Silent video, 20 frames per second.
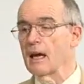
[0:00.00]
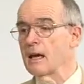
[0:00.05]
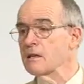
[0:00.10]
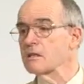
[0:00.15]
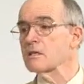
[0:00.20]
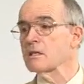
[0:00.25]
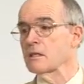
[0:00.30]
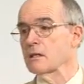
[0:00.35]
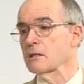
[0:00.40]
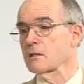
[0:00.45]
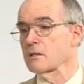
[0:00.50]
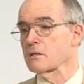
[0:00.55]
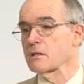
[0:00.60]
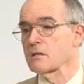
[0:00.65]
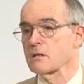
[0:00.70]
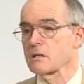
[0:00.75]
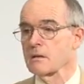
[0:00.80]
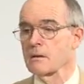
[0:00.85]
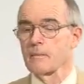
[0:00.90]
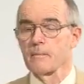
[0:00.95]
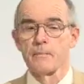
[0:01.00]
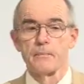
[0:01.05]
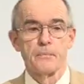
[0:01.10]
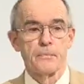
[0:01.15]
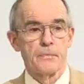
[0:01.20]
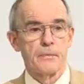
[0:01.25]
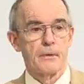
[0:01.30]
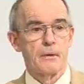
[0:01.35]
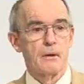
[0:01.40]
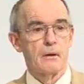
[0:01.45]
essence
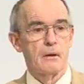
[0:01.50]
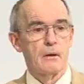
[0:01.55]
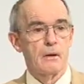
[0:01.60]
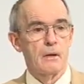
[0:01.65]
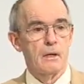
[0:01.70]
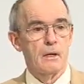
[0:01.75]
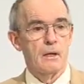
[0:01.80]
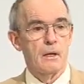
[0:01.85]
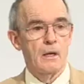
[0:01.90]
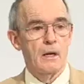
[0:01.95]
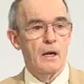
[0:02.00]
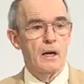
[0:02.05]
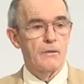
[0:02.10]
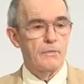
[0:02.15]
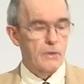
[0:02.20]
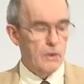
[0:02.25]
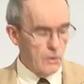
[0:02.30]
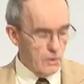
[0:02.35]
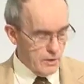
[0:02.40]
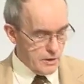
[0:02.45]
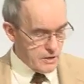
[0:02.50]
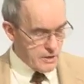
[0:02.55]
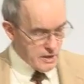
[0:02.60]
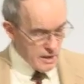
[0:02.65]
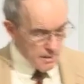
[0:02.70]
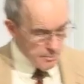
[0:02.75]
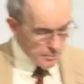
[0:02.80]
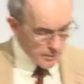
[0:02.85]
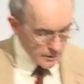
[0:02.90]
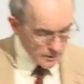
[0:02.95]
of the Lord's
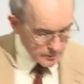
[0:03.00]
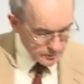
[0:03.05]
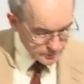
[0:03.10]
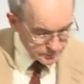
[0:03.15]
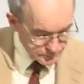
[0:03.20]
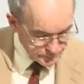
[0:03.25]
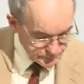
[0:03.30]
Supper